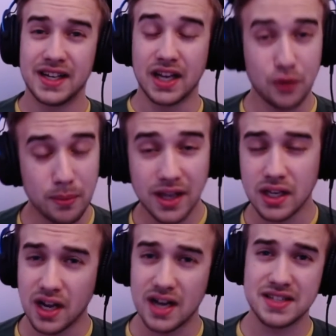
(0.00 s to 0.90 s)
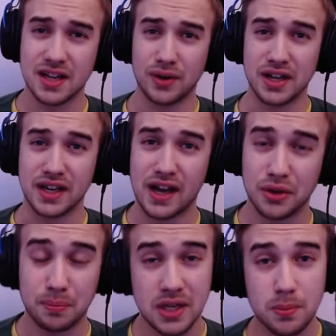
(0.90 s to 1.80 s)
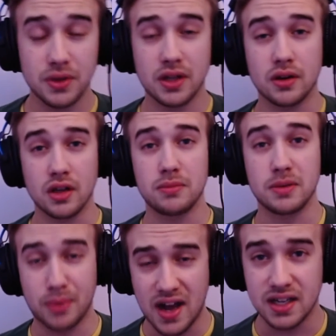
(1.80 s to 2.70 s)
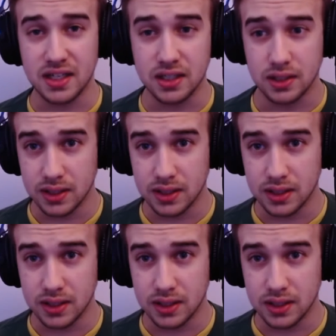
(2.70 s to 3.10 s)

if you're making content right now, the people that are going to be buying it,